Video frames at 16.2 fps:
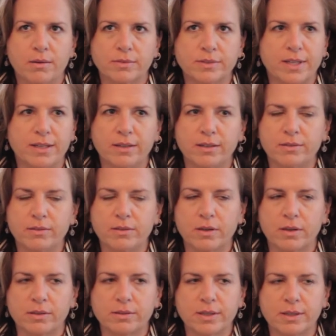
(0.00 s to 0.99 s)
Seen
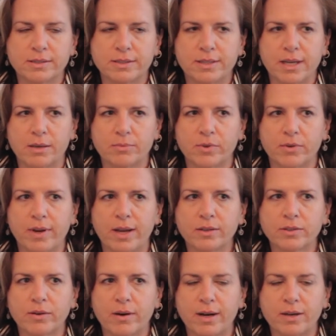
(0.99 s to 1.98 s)
it tons of times on
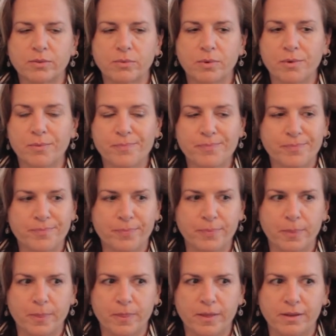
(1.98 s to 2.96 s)
x-rays. Well,
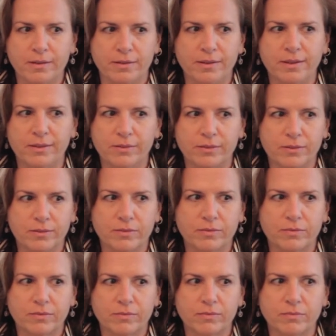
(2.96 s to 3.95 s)
this
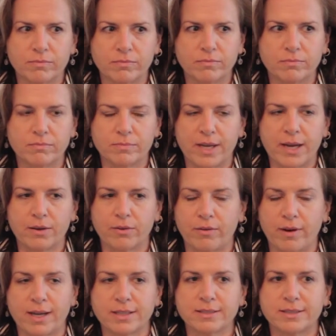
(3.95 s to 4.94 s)

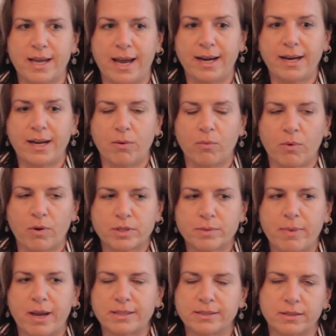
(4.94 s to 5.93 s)
counteracts that and works
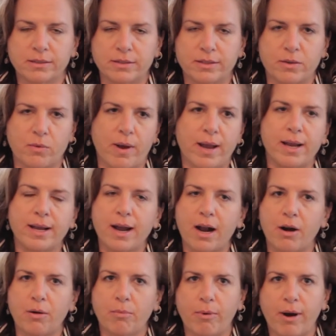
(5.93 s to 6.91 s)
basically the way a
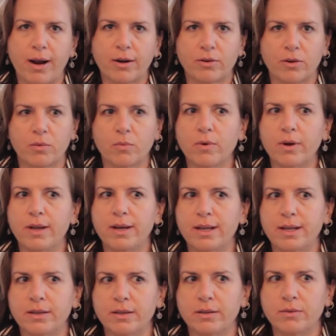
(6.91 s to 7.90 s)
chiropractor would
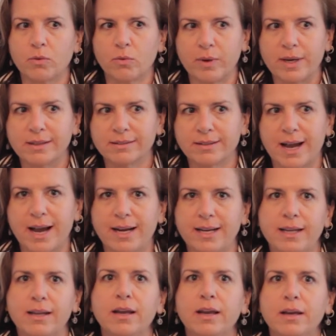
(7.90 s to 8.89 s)
in
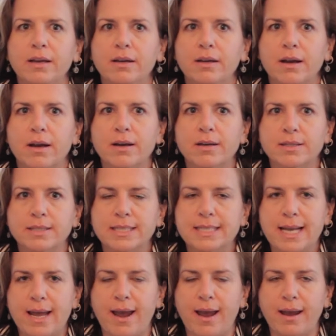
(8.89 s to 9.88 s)
realigning the
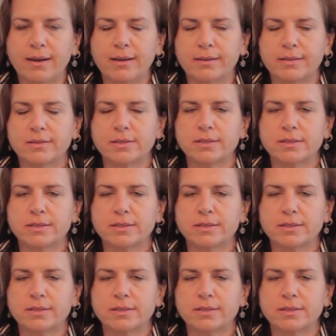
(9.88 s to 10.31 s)
neck.